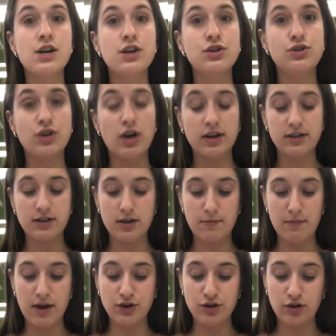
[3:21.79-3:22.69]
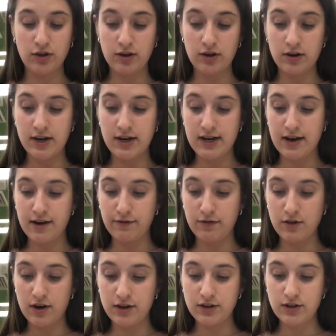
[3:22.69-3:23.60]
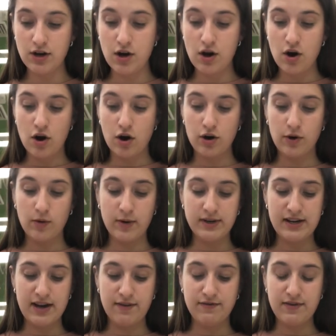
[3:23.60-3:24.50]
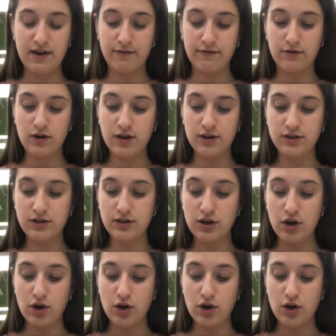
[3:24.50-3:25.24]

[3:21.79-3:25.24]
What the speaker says: Juxtamedullary nephrons are going to have nephrons